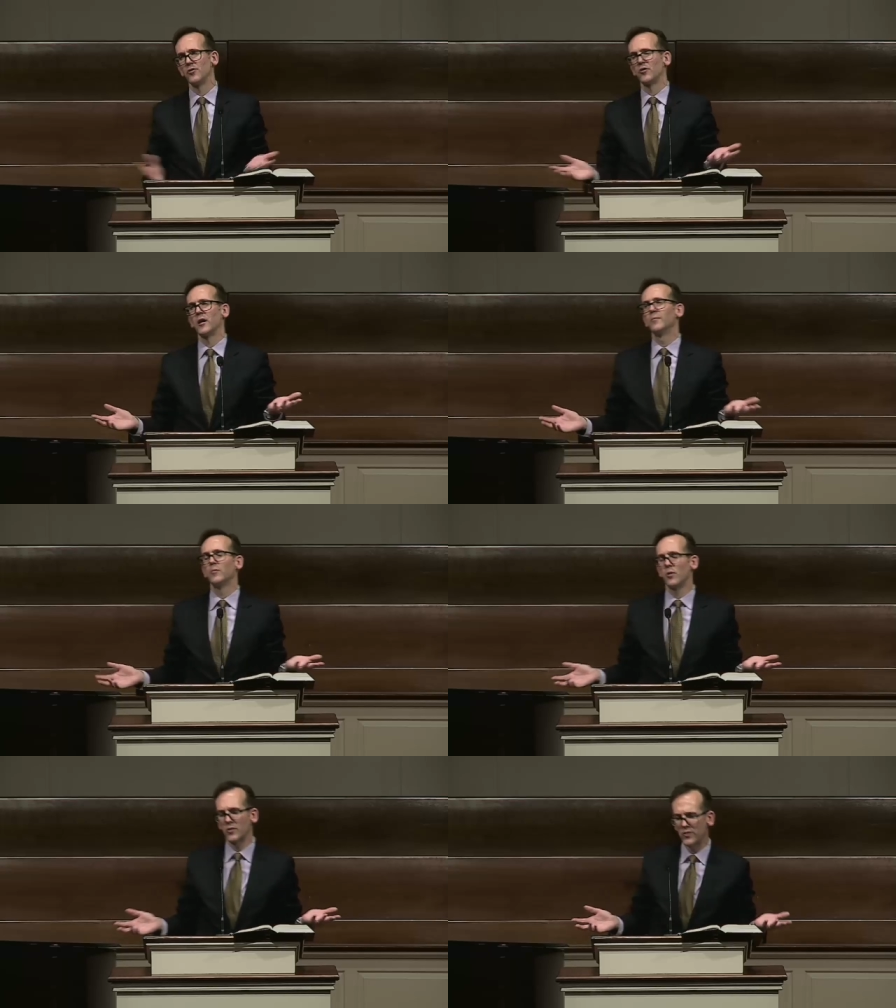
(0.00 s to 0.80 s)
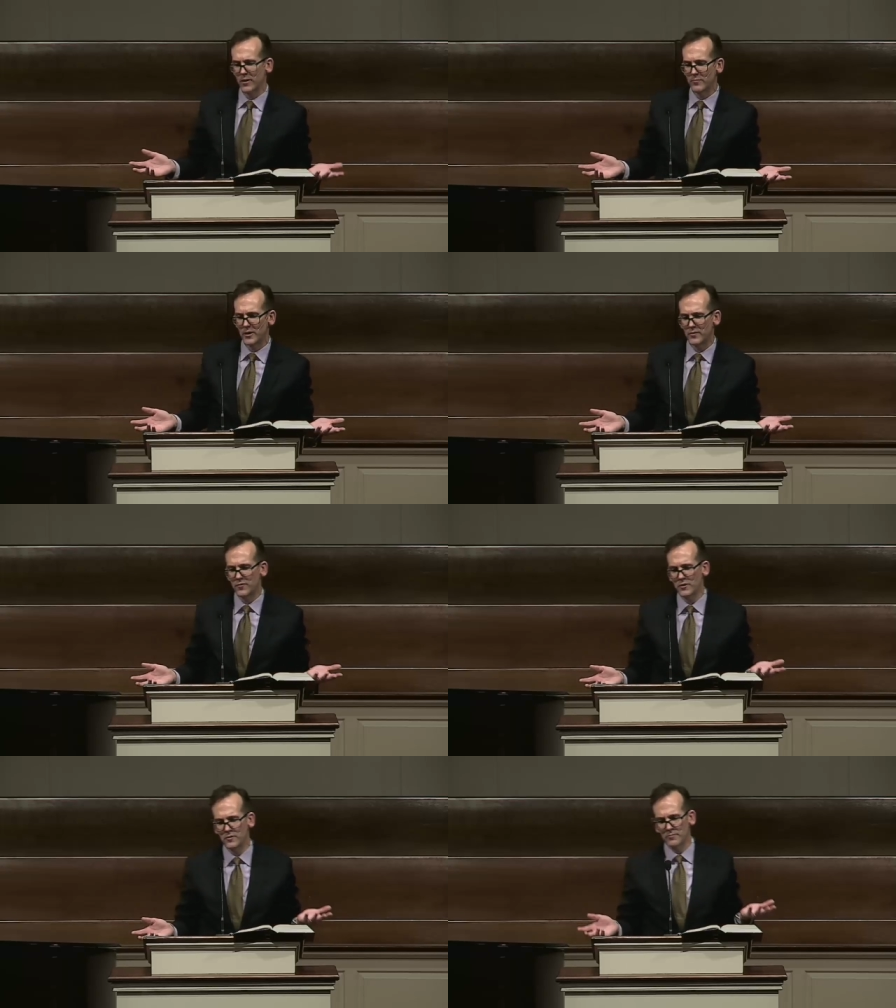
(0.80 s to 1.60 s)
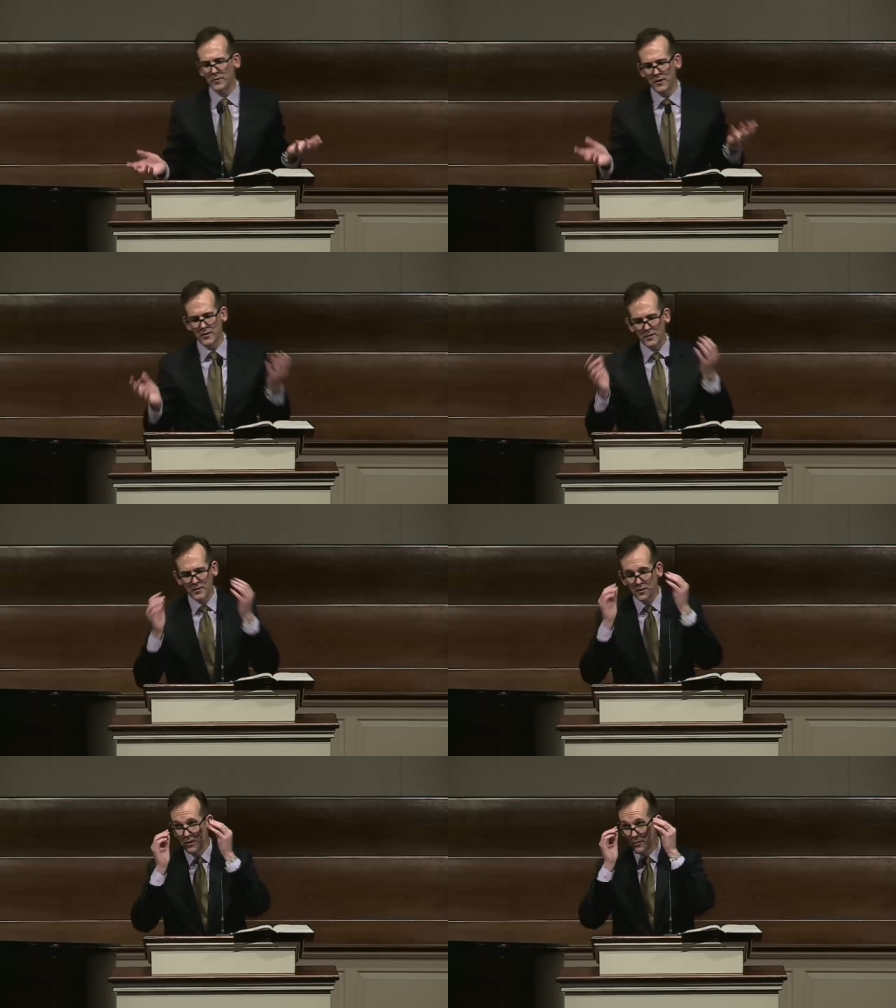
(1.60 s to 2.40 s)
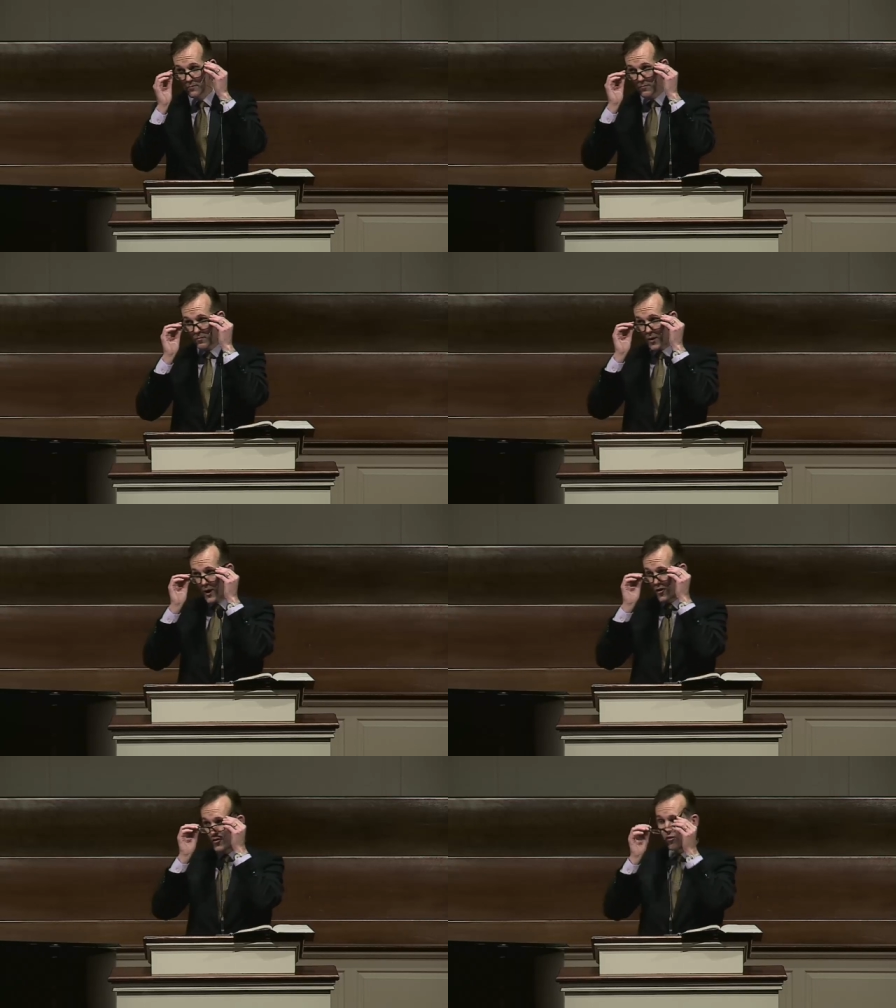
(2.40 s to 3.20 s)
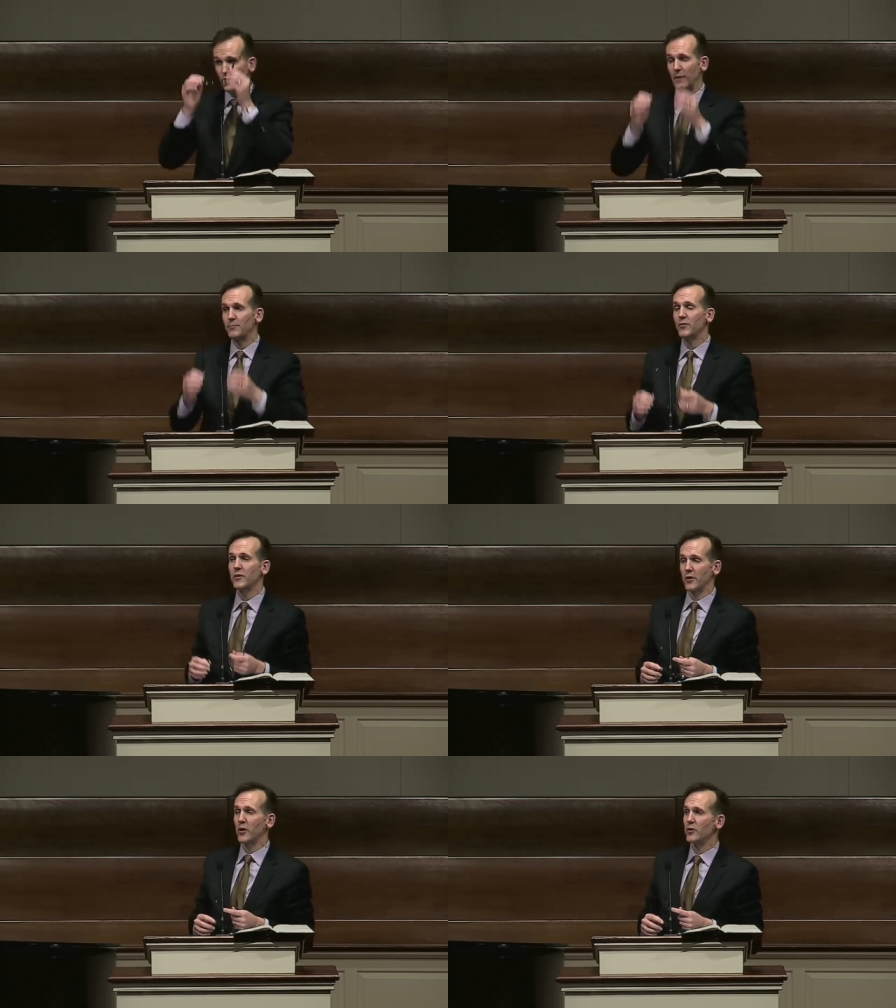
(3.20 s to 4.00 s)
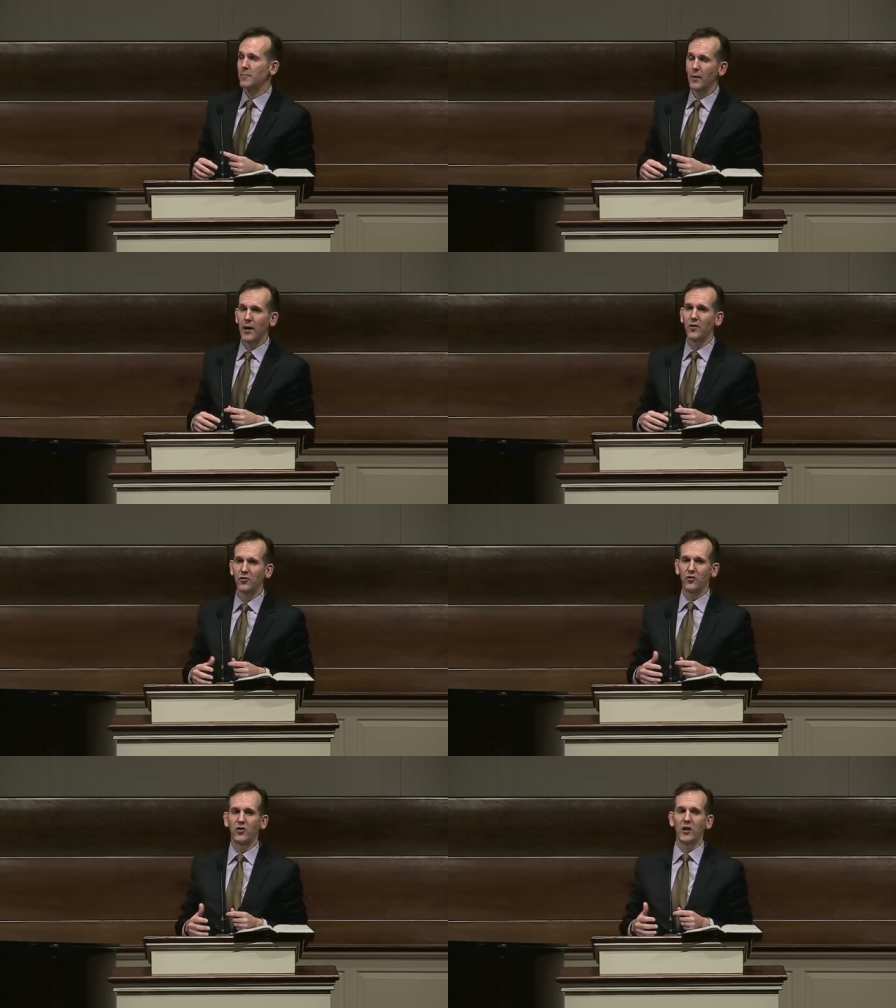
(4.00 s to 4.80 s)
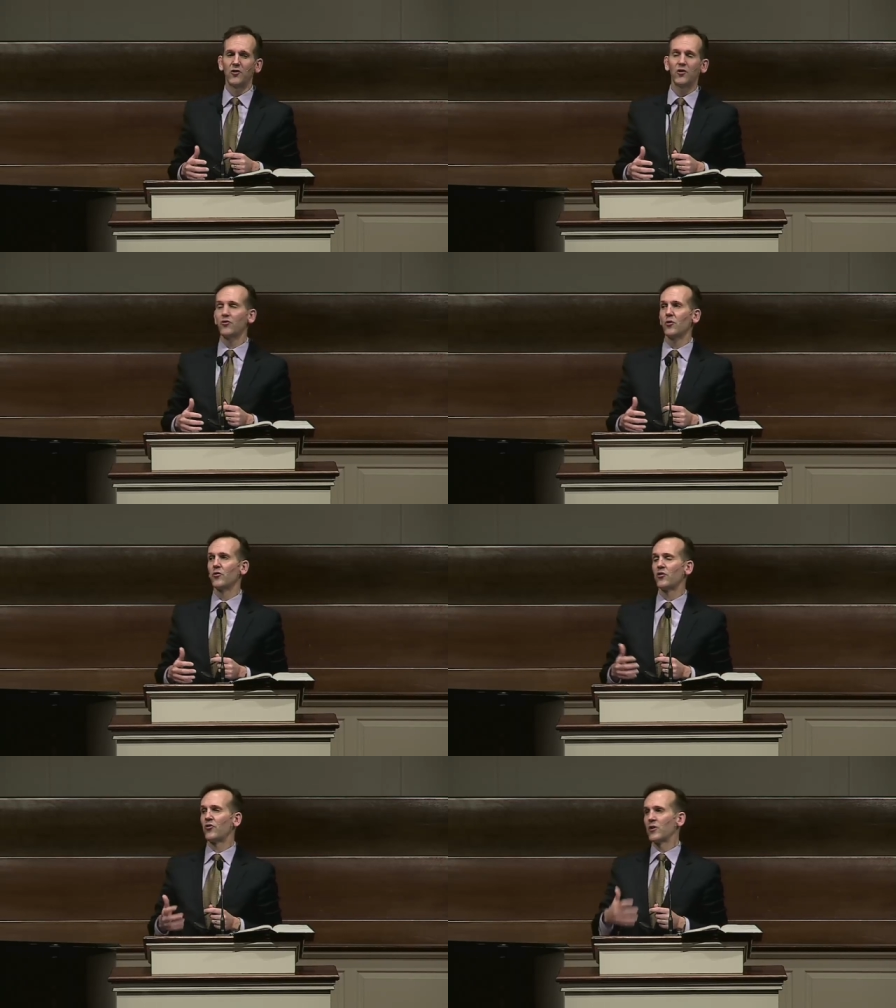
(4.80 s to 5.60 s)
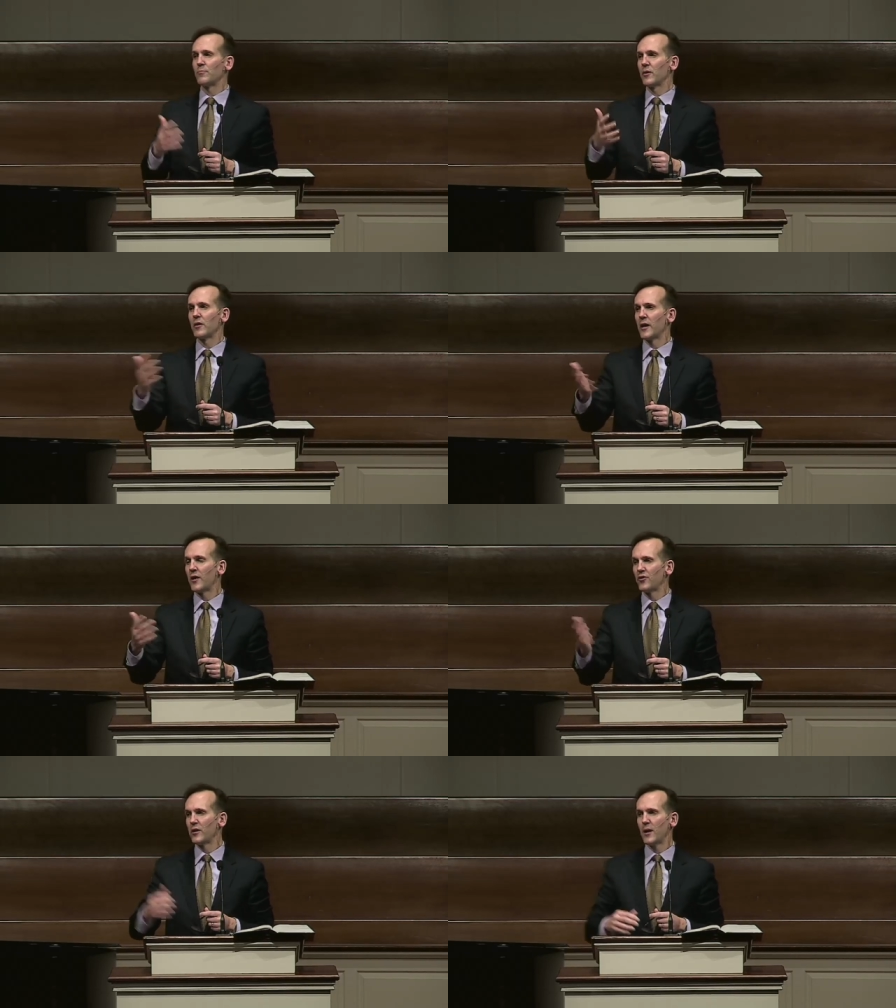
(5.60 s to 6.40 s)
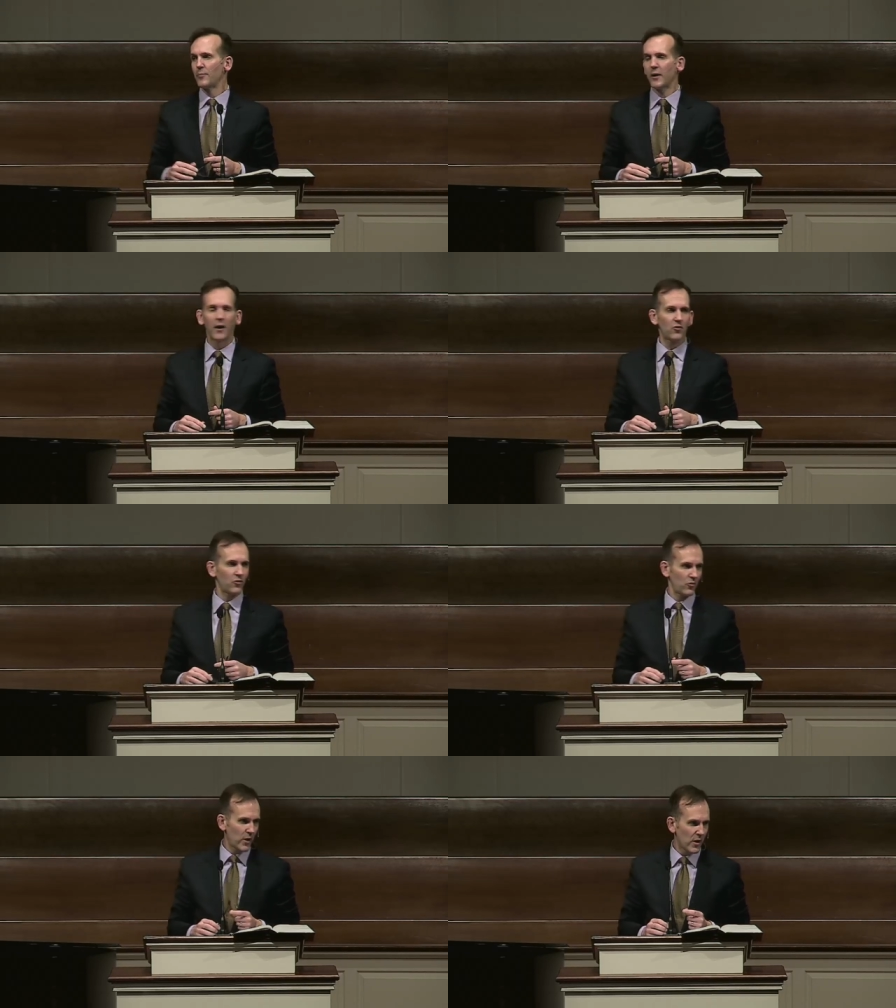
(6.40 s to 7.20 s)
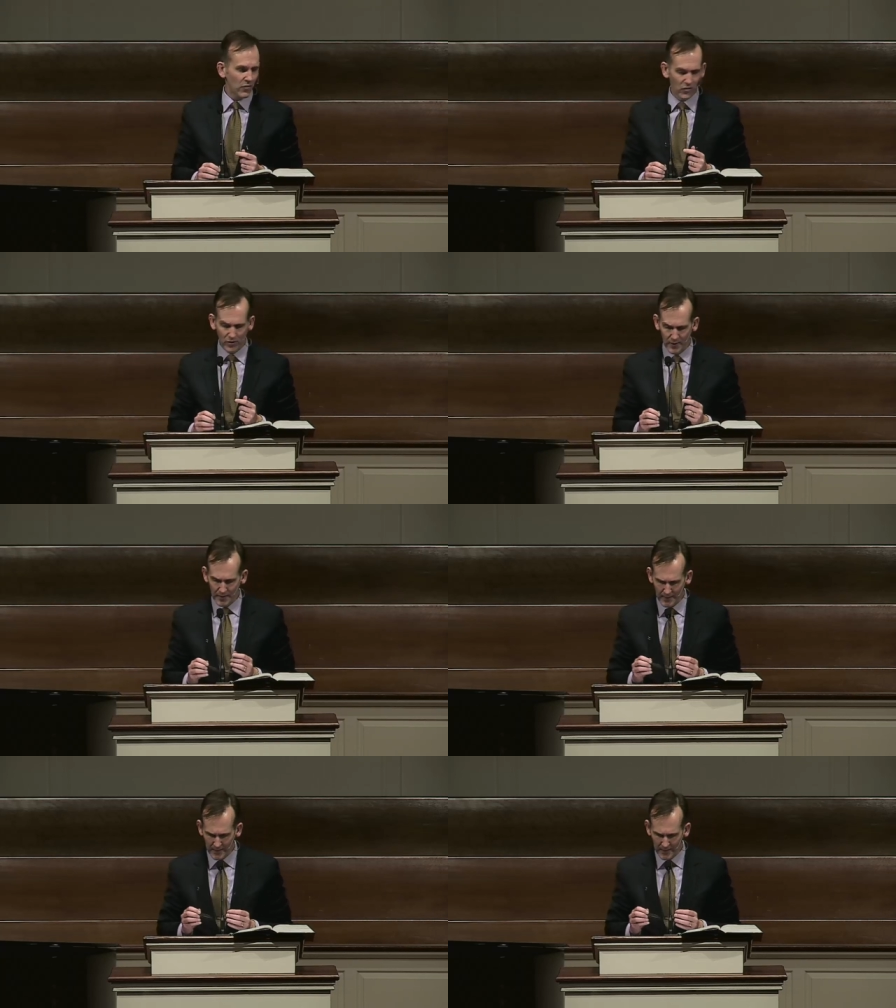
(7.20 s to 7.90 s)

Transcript: you say, but what does that mean for you and me? Is this something that only applies to Jesus, or is this something that has any application to us?